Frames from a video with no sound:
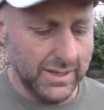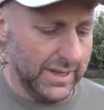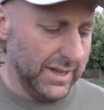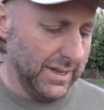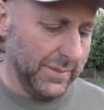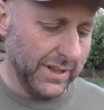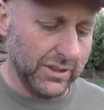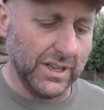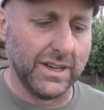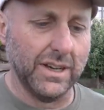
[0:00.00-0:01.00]
Um, they
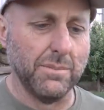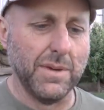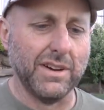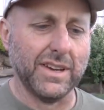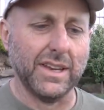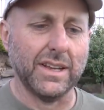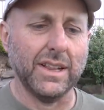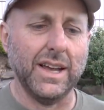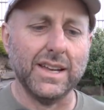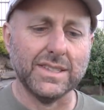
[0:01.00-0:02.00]
look like an American
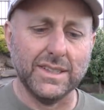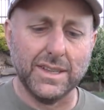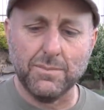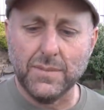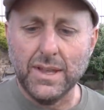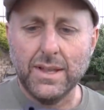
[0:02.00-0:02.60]
glass limb.